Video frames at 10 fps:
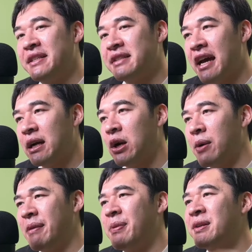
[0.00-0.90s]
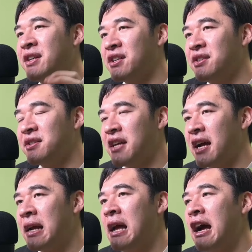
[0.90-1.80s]
stack or I'm in production
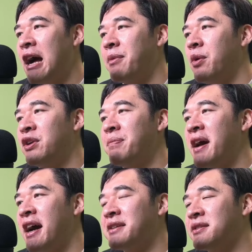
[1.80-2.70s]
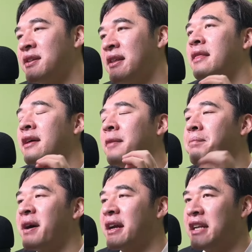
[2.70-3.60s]
stack, I'm going to pass in the
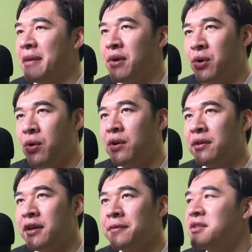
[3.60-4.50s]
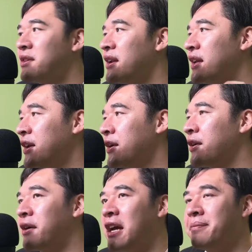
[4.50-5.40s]
bucket name accordingly. So then
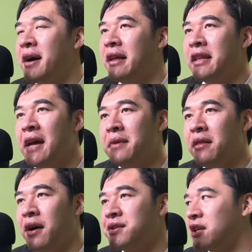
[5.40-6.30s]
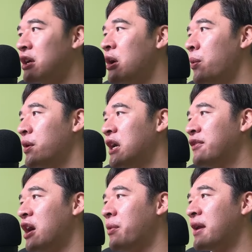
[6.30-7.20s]
here in my Lambda logic,
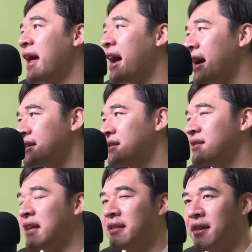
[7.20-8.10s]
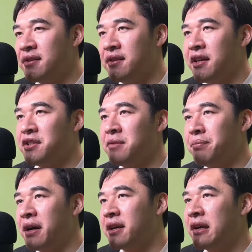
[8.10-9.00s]
whenever I want to access that destination
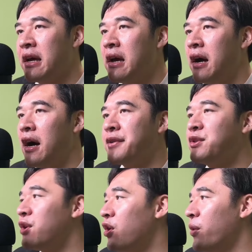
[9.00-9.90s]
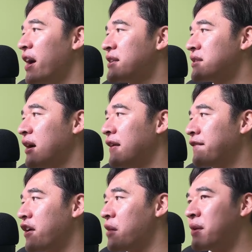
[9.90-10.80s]
bucket, I'll do
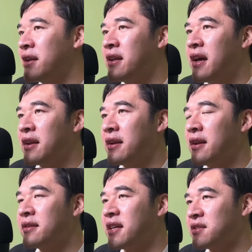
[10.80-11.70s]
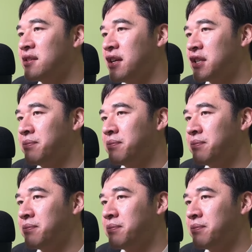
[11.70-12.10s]
os.environment and then the destination